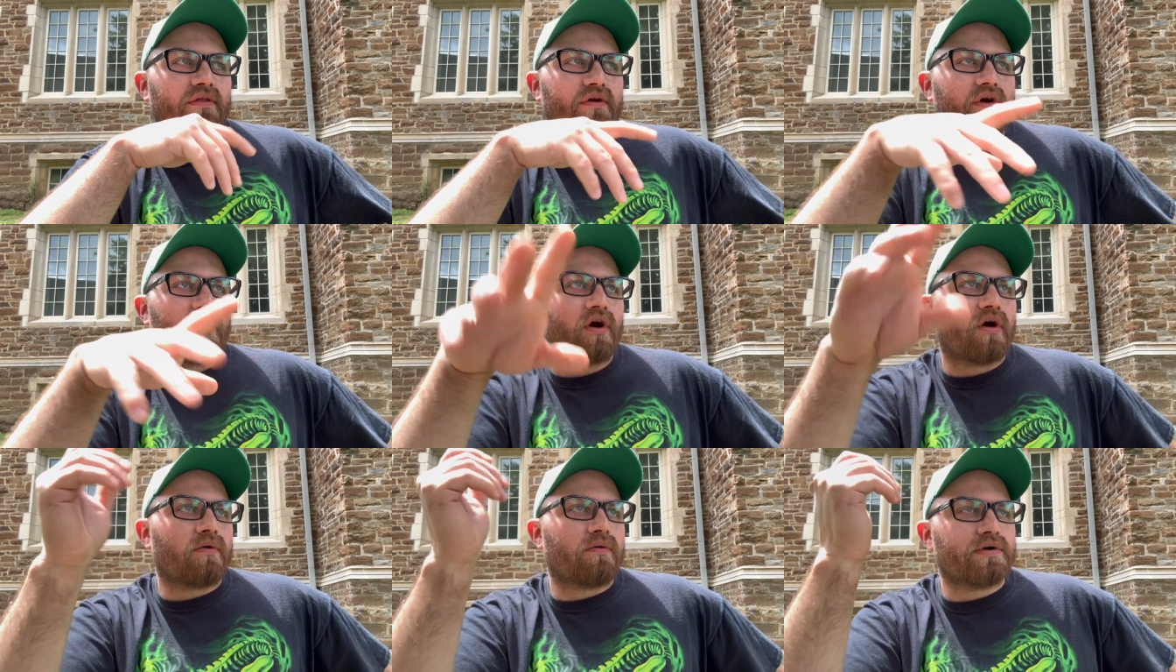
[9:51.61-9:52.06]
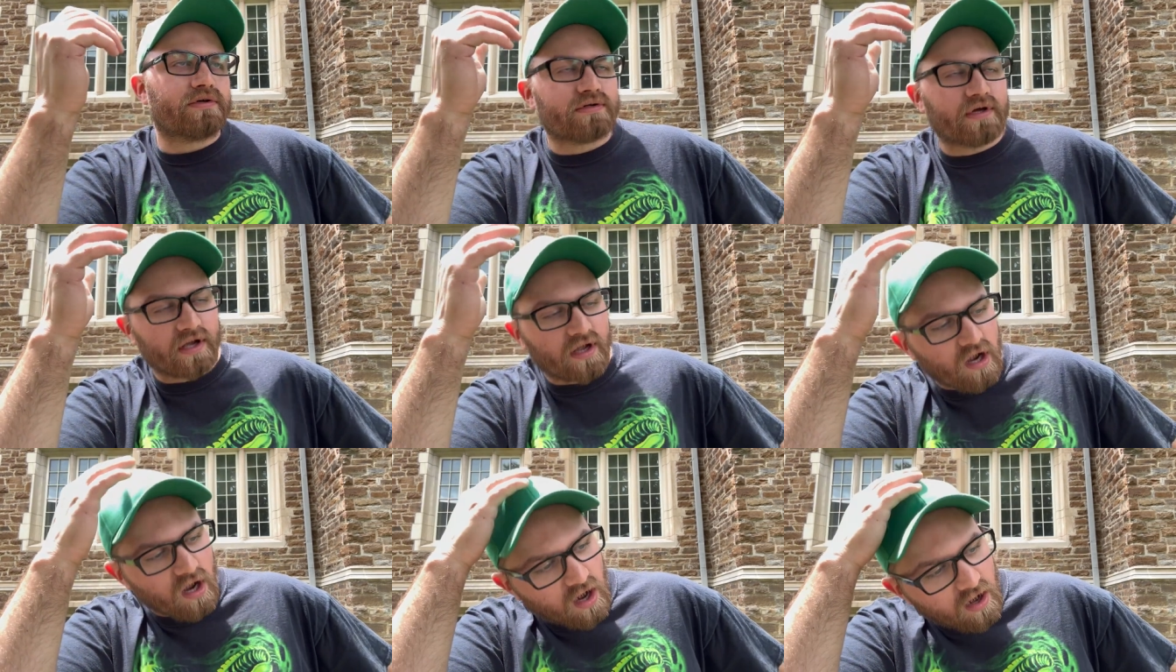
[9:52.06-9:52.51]
the girl was
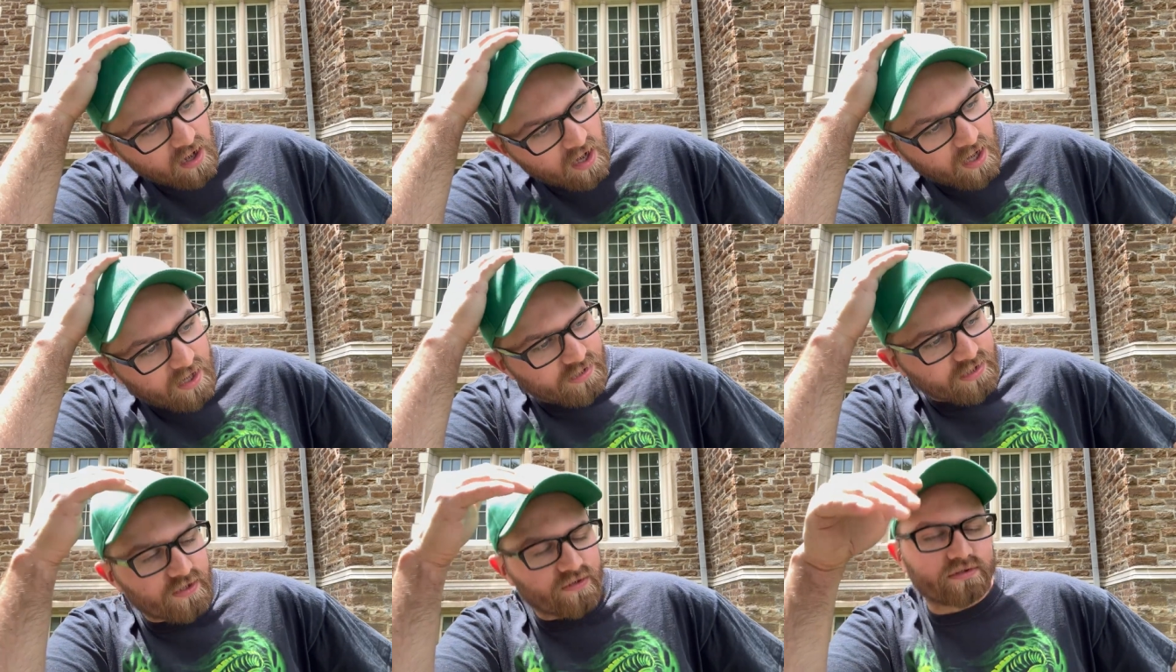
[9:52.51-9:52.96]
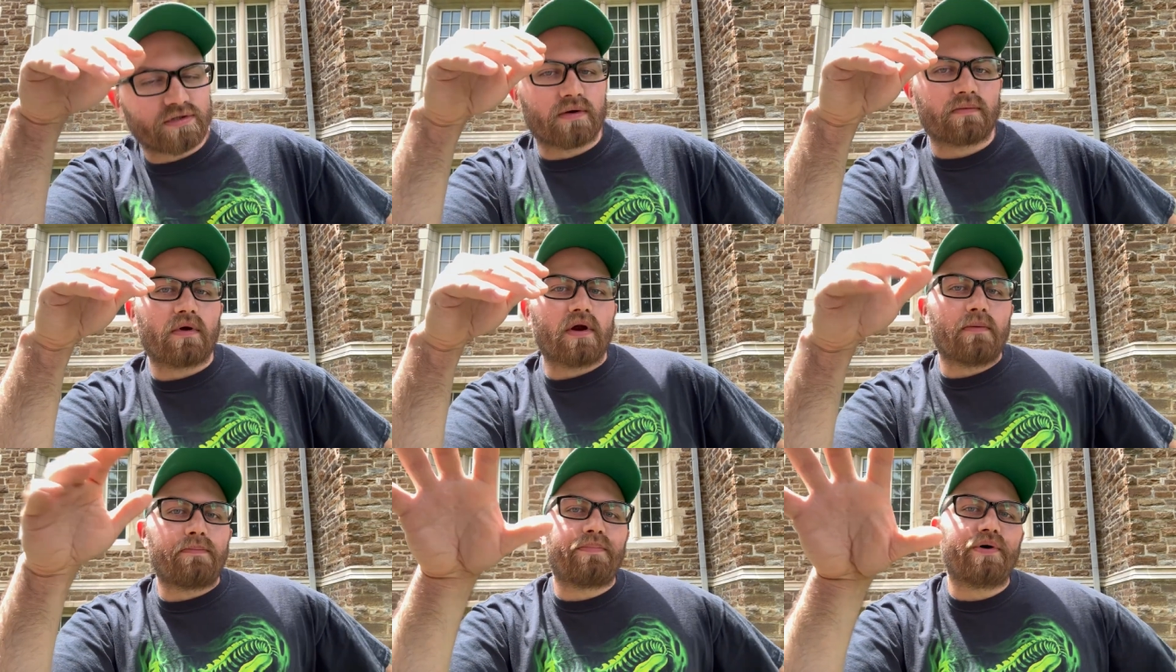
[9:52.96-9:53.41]
like, all right, she goes, I'm
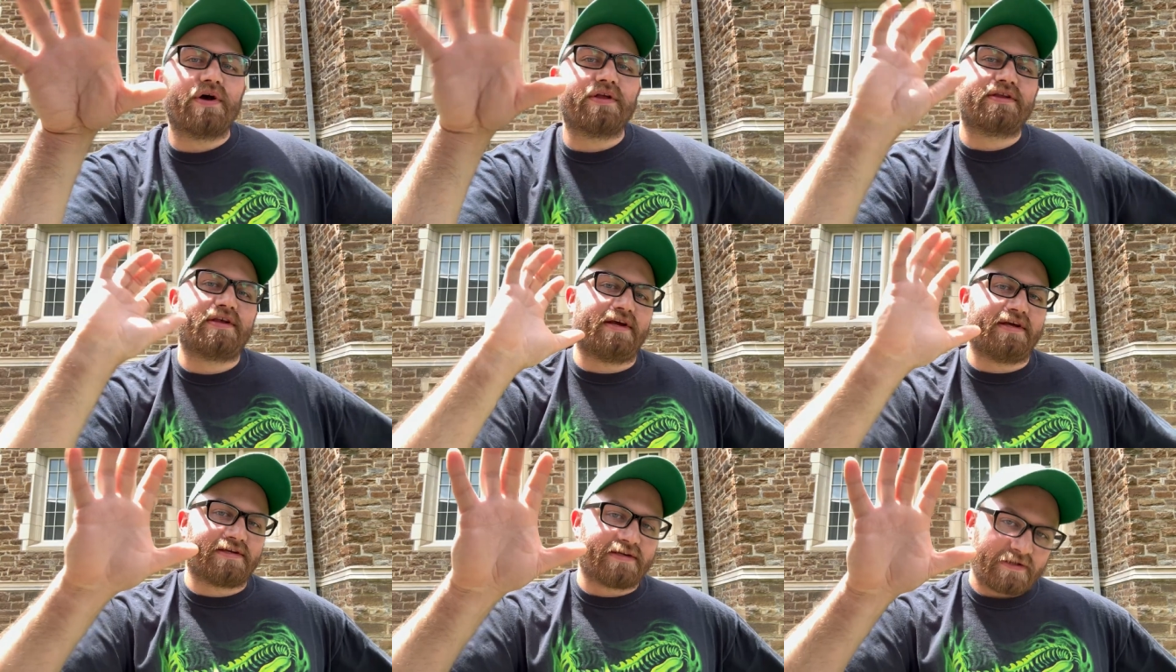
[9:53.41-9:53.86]
gonna put this,